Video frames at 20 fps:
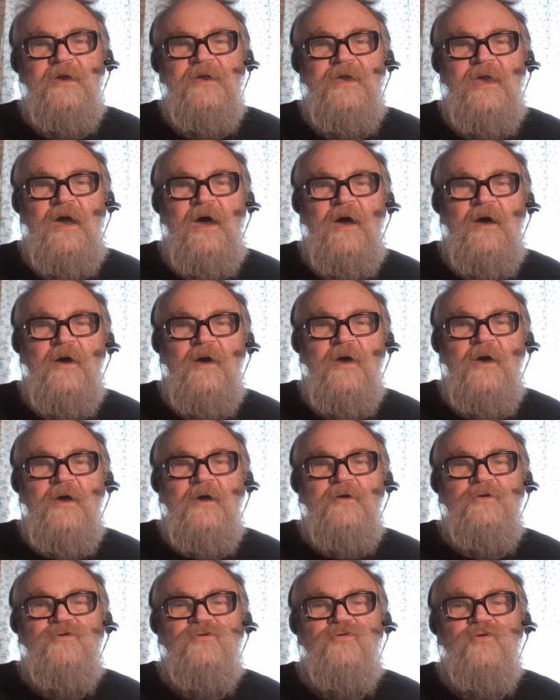Yeah?
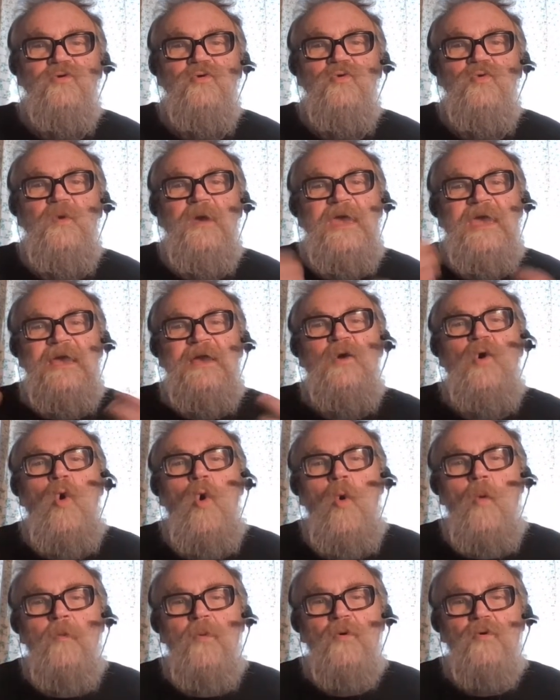To
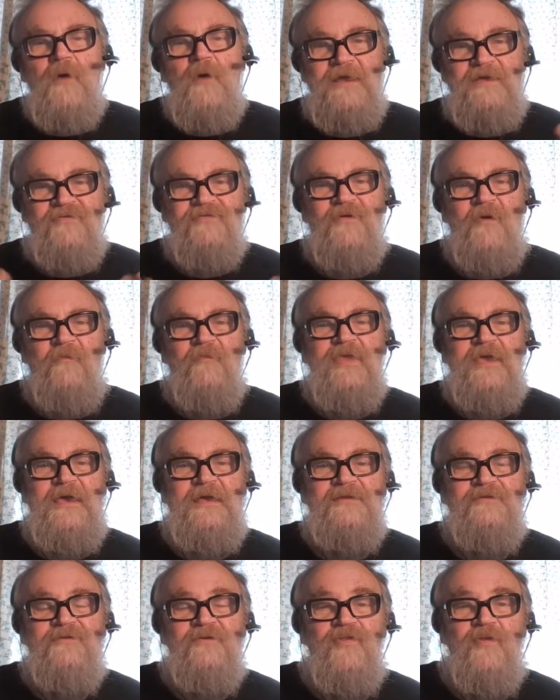incorporate something
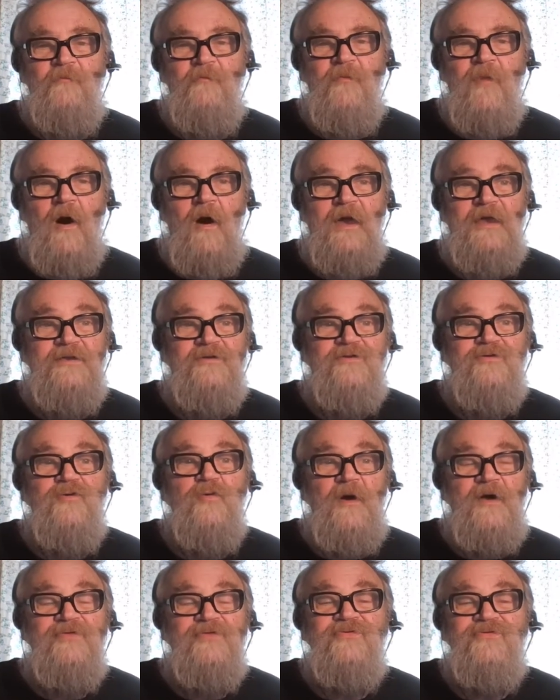into the mind.
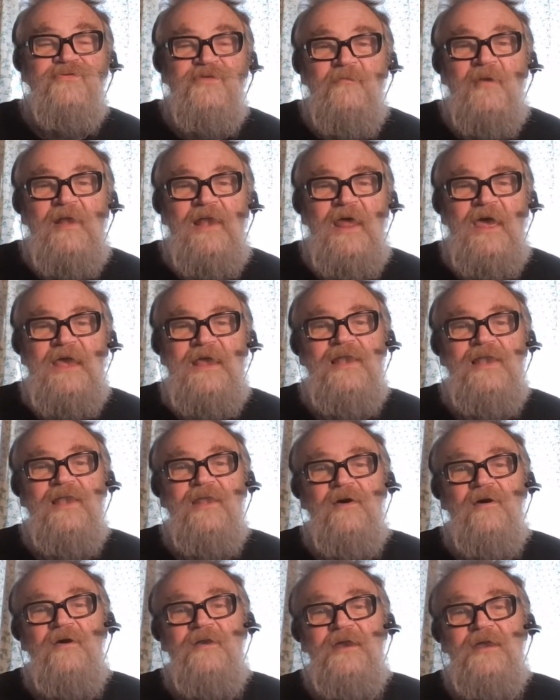To assimilate
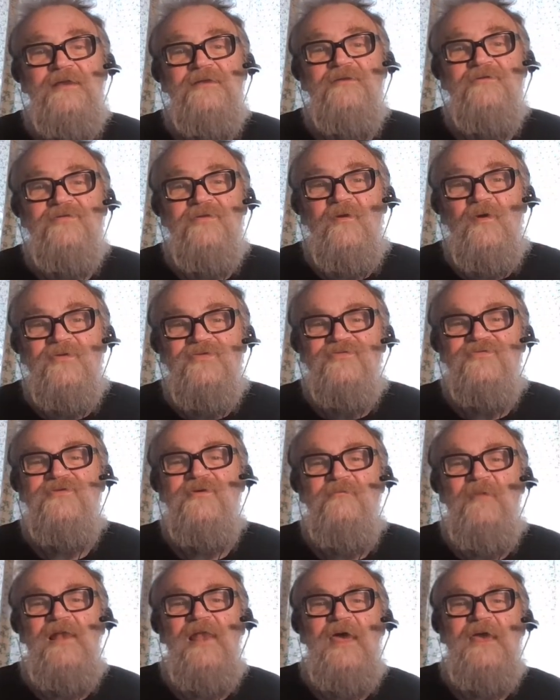learning. To
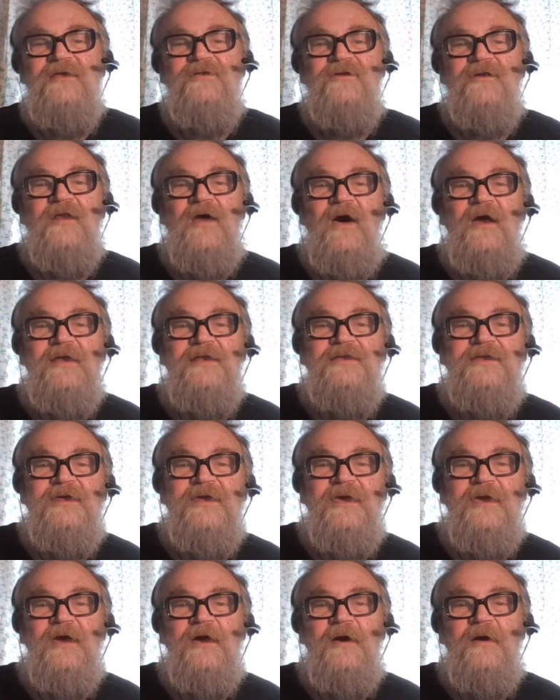assimilate an
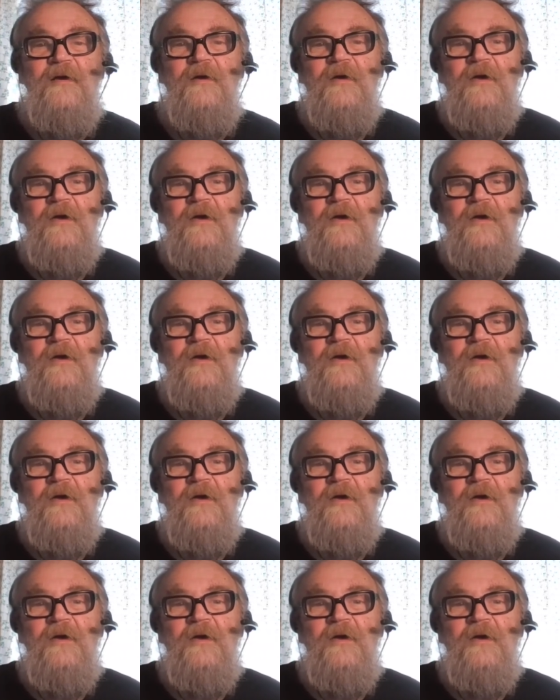idea.